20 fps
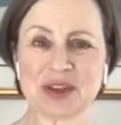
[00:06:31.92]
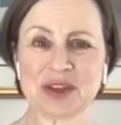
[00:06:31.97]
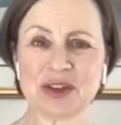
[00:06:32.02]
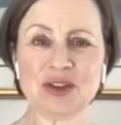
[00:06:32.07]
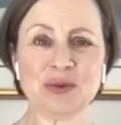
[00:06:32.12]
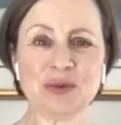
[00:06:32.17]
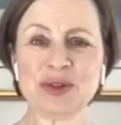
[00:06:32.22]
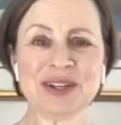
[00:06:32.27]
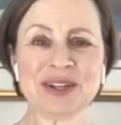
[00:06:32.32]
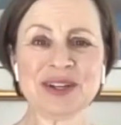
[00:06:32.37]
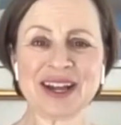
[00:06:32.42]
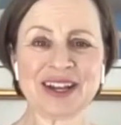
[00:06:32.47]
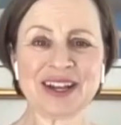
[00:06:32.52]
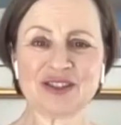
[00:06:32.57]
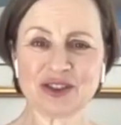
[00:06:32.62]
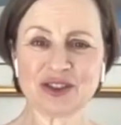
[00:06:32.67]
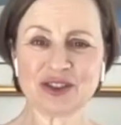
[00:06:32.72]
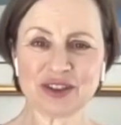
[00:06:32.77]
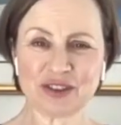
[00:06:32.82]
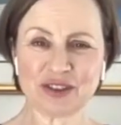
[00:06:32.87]
you wouldn't
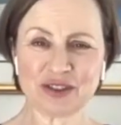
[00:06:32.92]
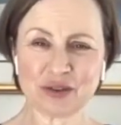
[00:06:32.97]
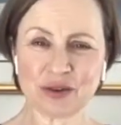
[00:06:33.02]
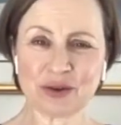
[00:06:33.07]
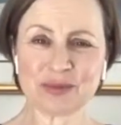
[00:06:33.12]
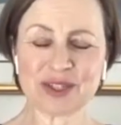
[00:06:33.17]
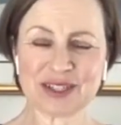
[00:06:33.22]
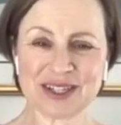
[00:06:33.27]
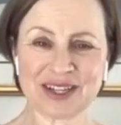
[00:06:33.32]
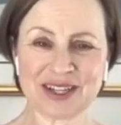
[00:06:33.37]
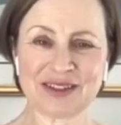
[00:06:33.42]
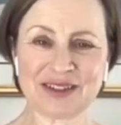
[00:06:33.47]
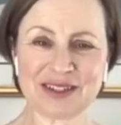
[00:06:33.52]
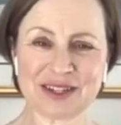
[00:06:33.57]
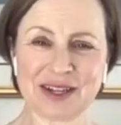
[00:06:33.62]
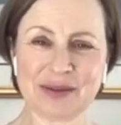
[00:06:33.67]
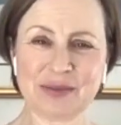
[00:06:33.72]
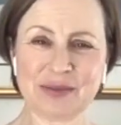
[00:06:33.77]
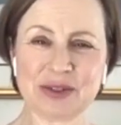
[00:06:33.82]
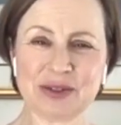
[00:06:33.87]
actually stop to take the
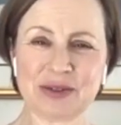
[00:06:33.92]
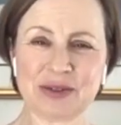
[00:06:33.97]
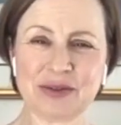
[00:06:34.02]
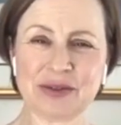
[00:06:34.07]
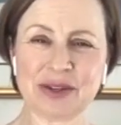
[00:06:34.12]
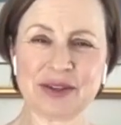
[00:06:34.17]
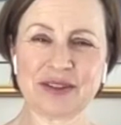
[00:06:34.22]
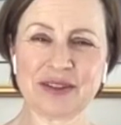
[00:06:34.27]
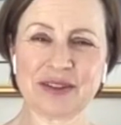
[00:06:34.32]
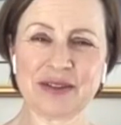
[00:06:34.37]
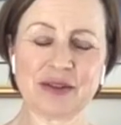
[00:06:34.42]
time to do this.